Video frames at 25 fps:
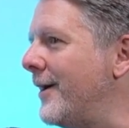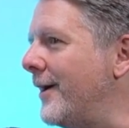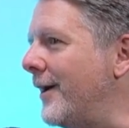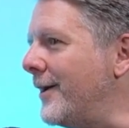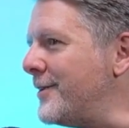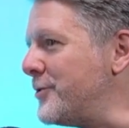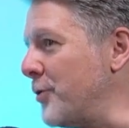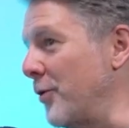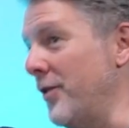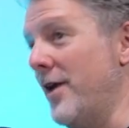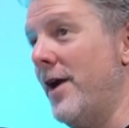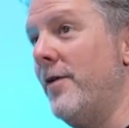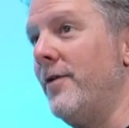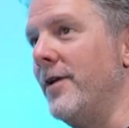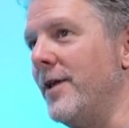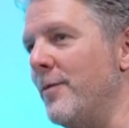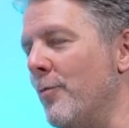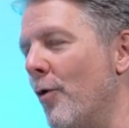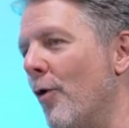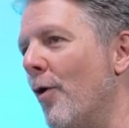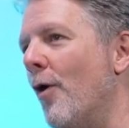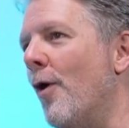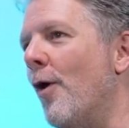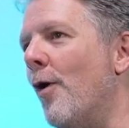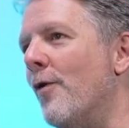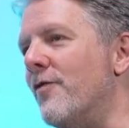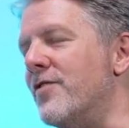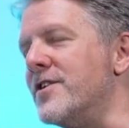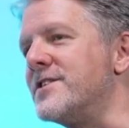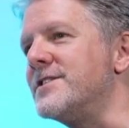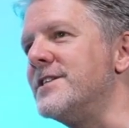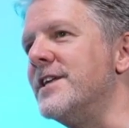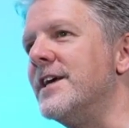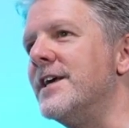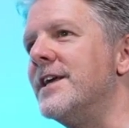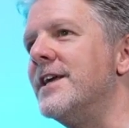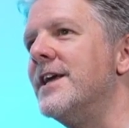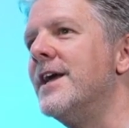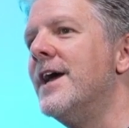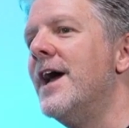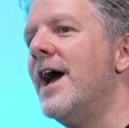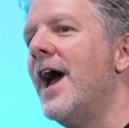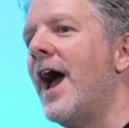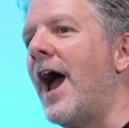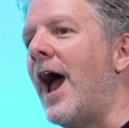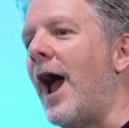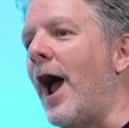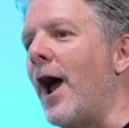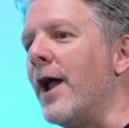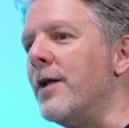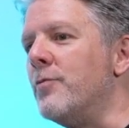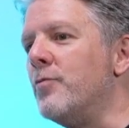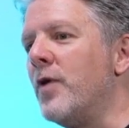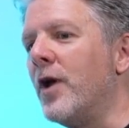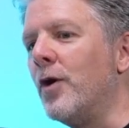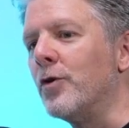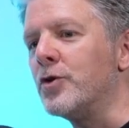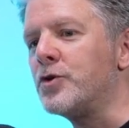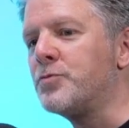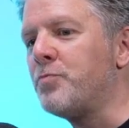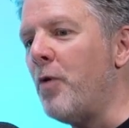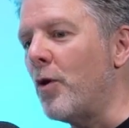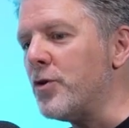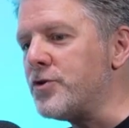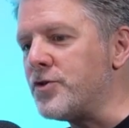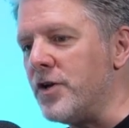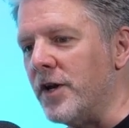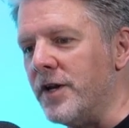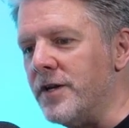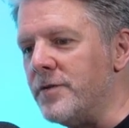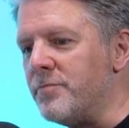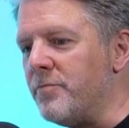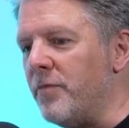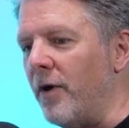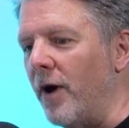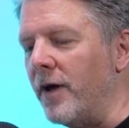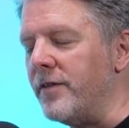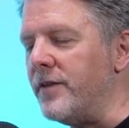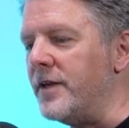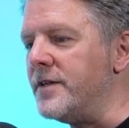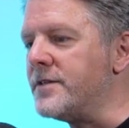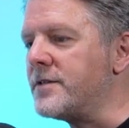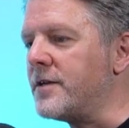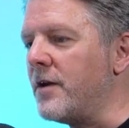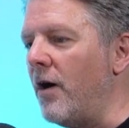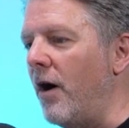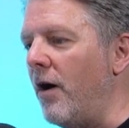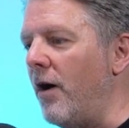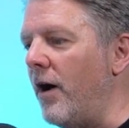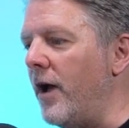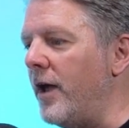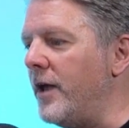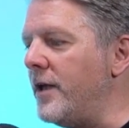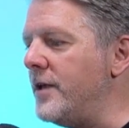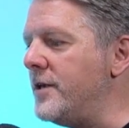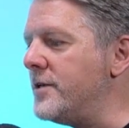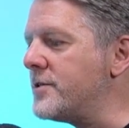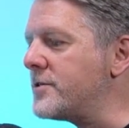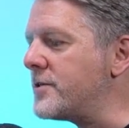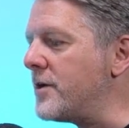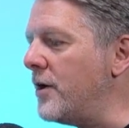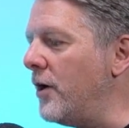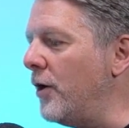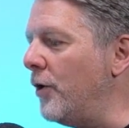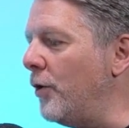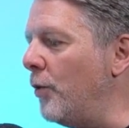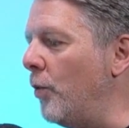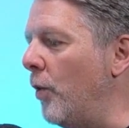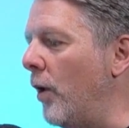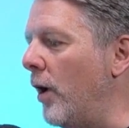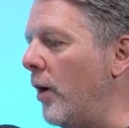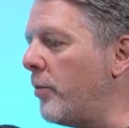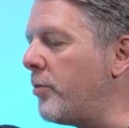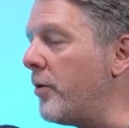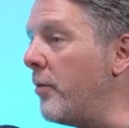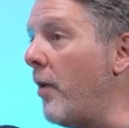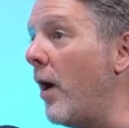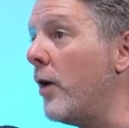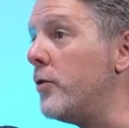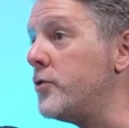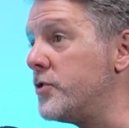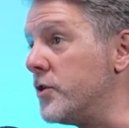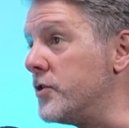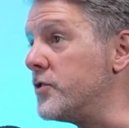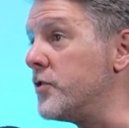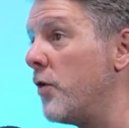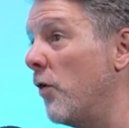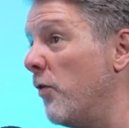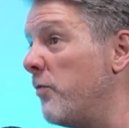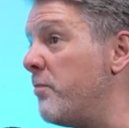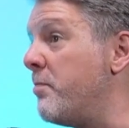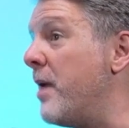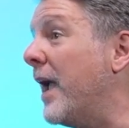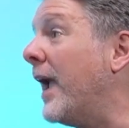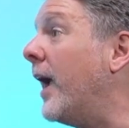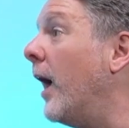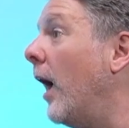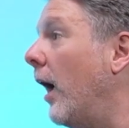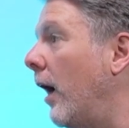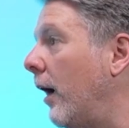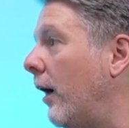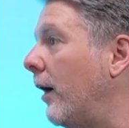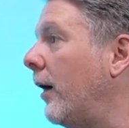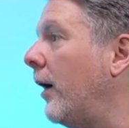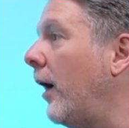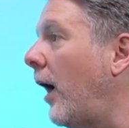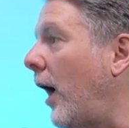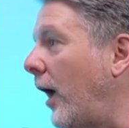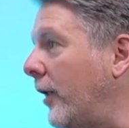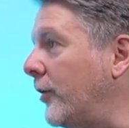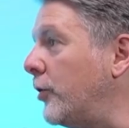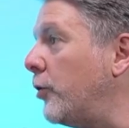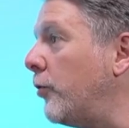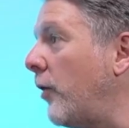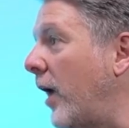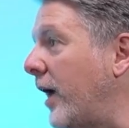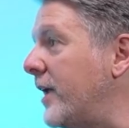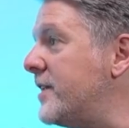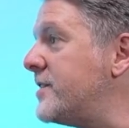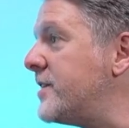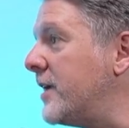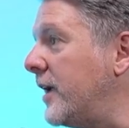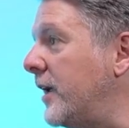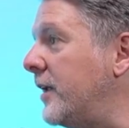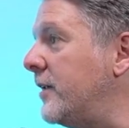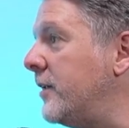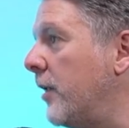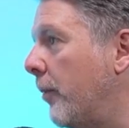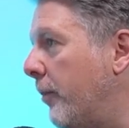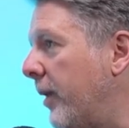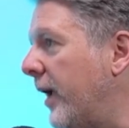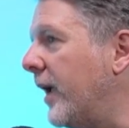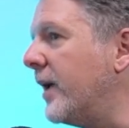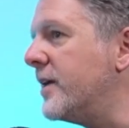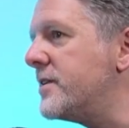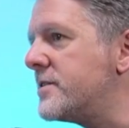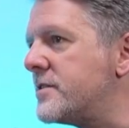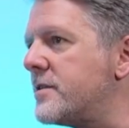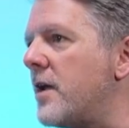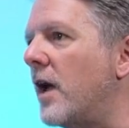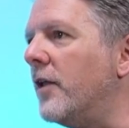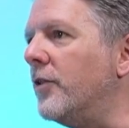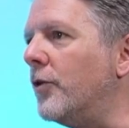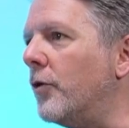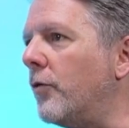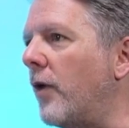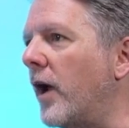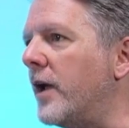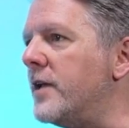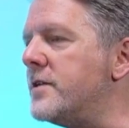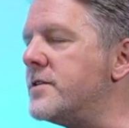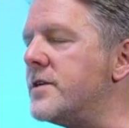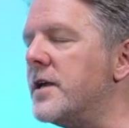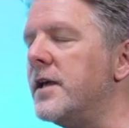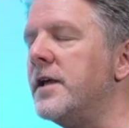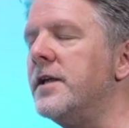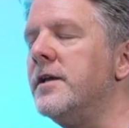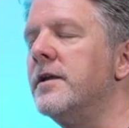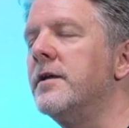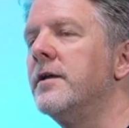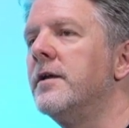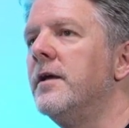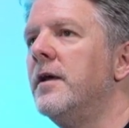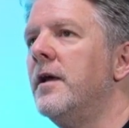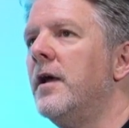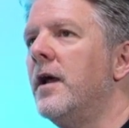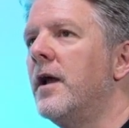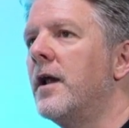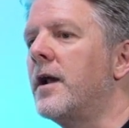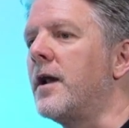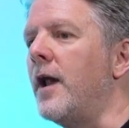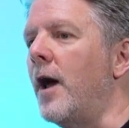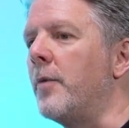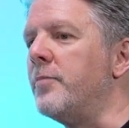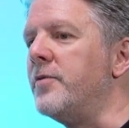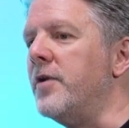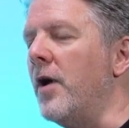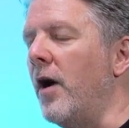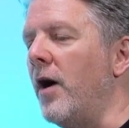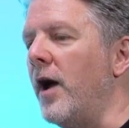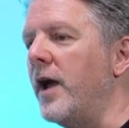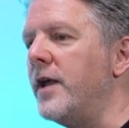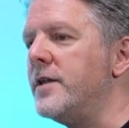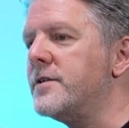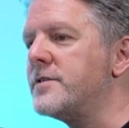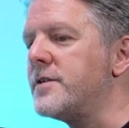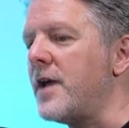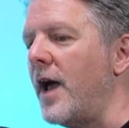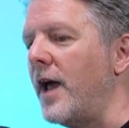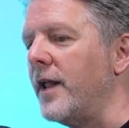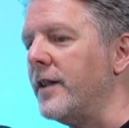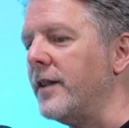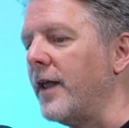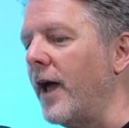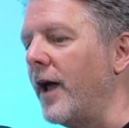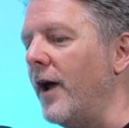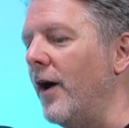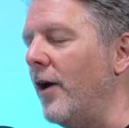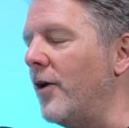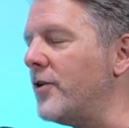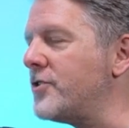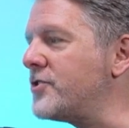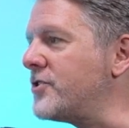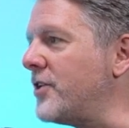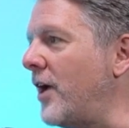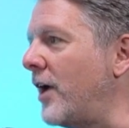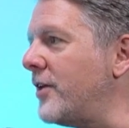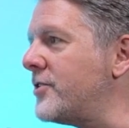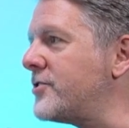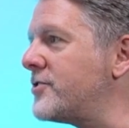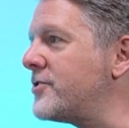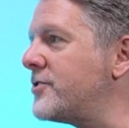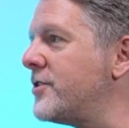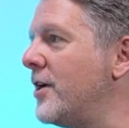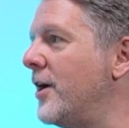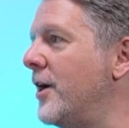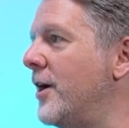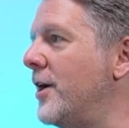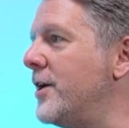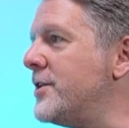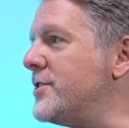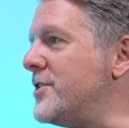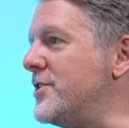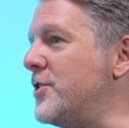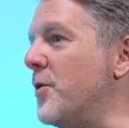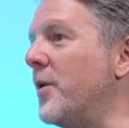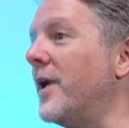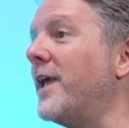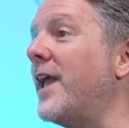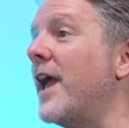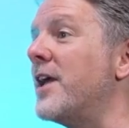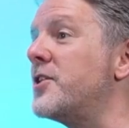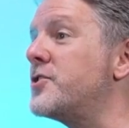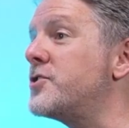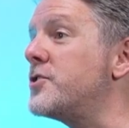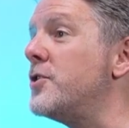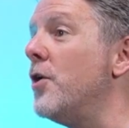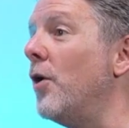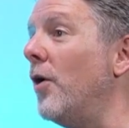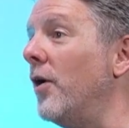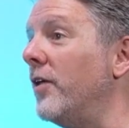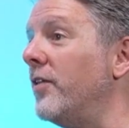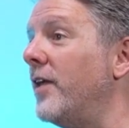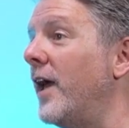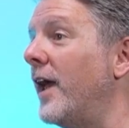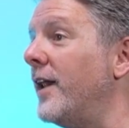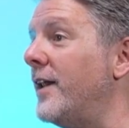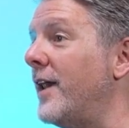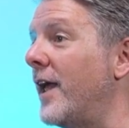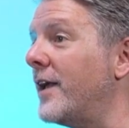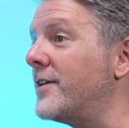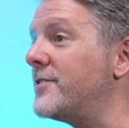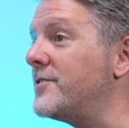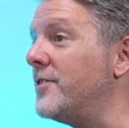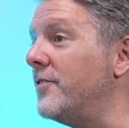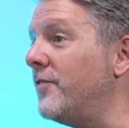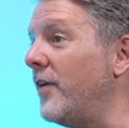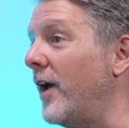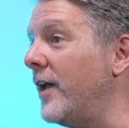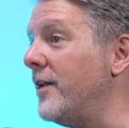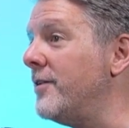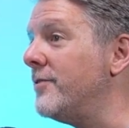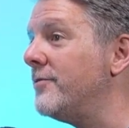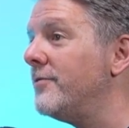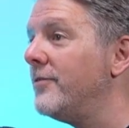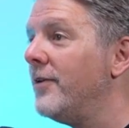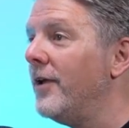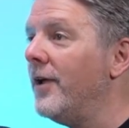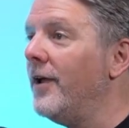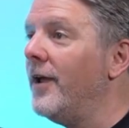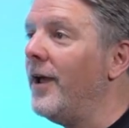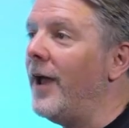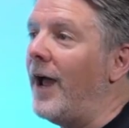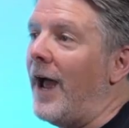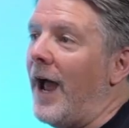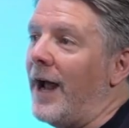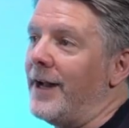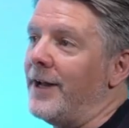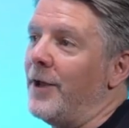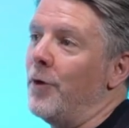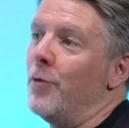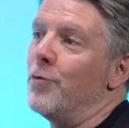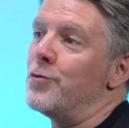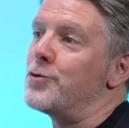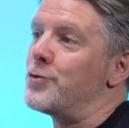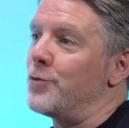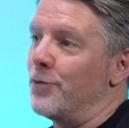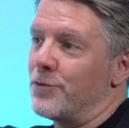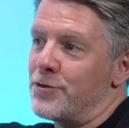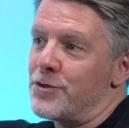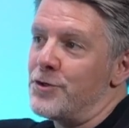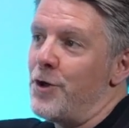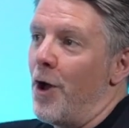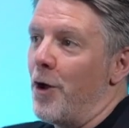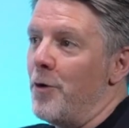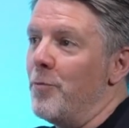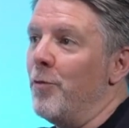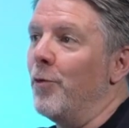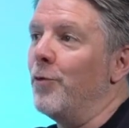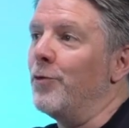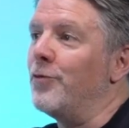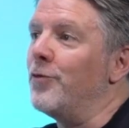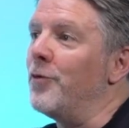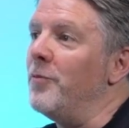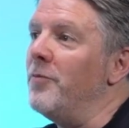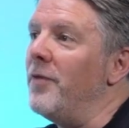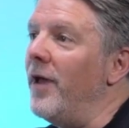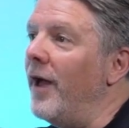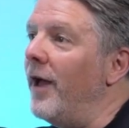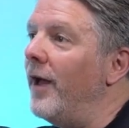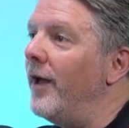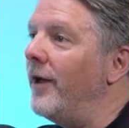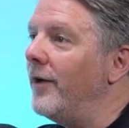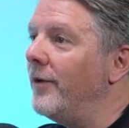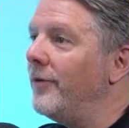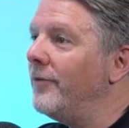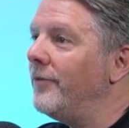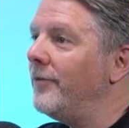It's not there anymore, obviously. And we got spotted by these guys who were promoters of bigger under-18, the biggest under-18 club nights. And they asked us to do a guest slot at their next event, and it all sort of snowballed from there.